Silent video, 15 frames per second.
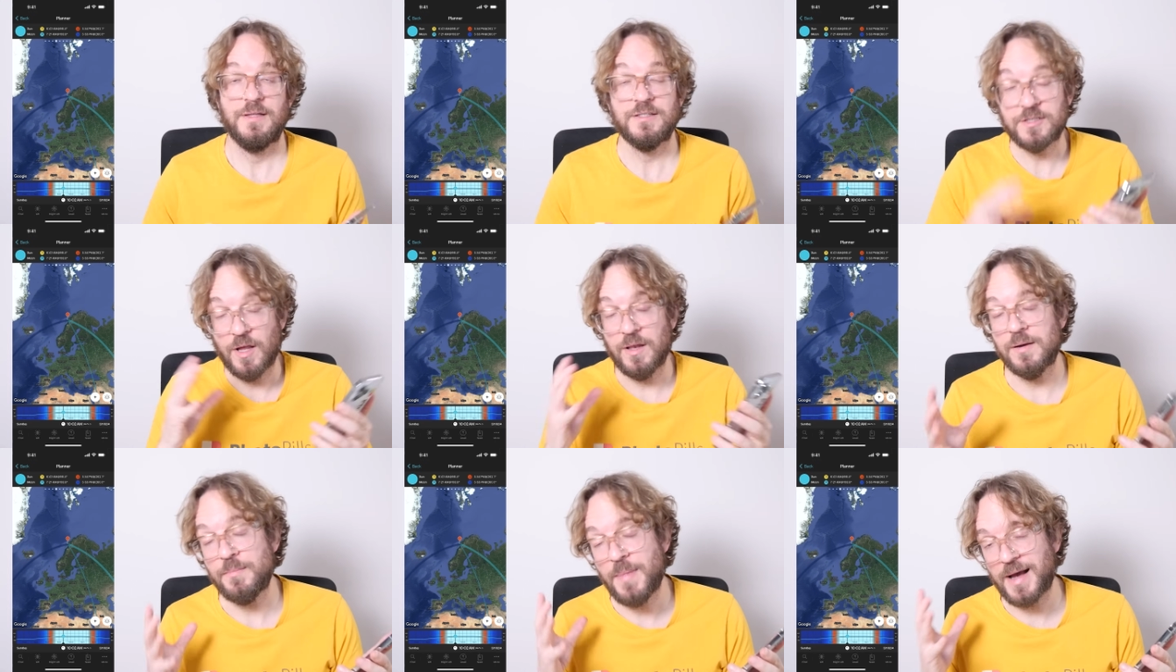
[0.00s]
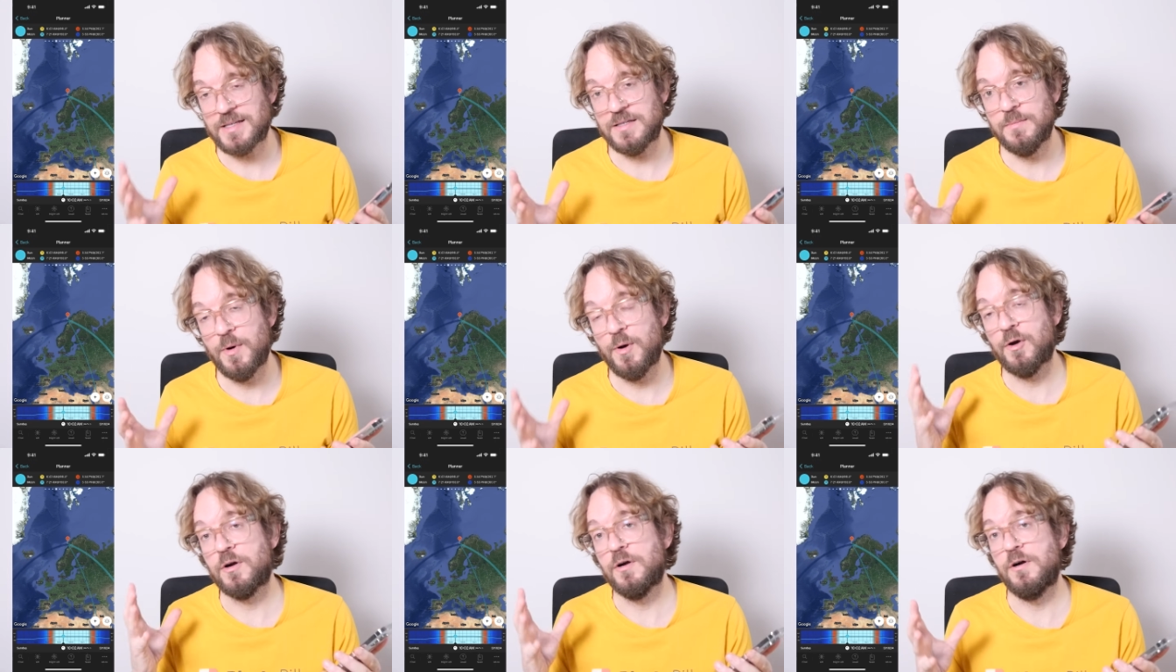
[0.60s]
And solar
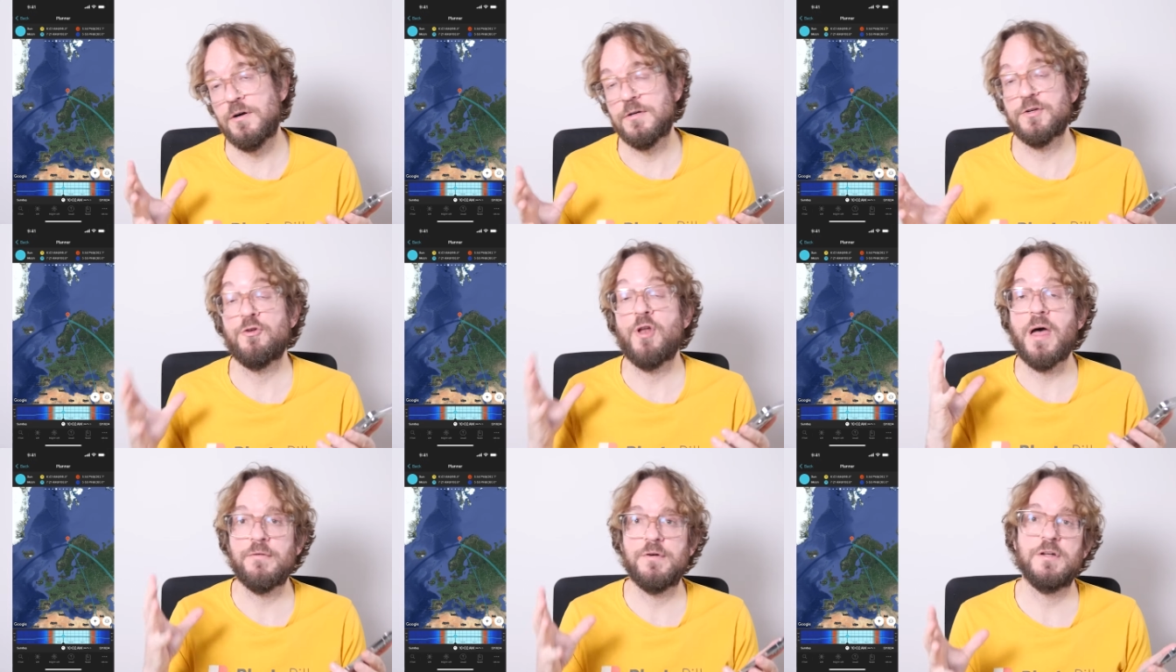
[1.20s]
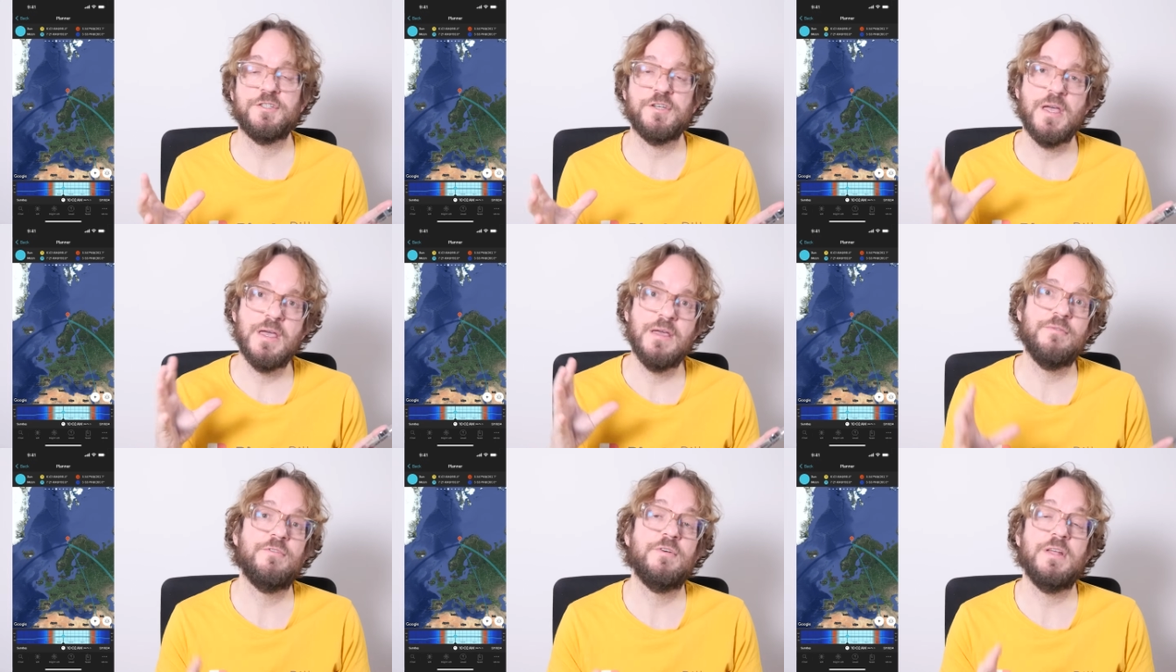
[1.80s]
maximum occurs on average
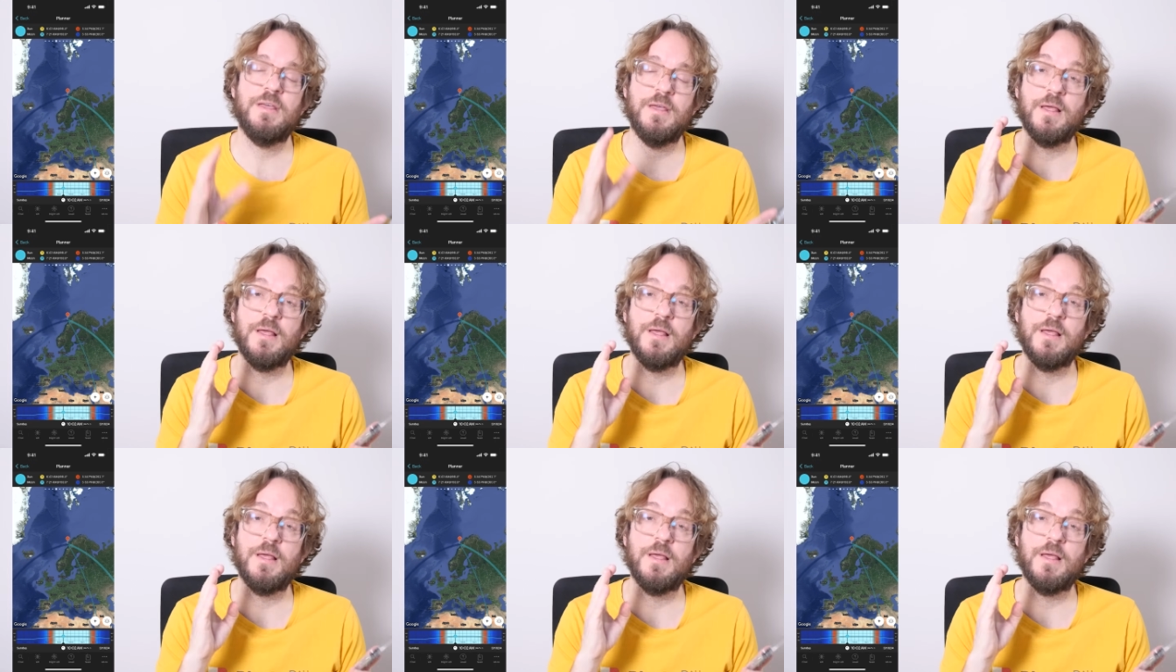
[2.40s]
every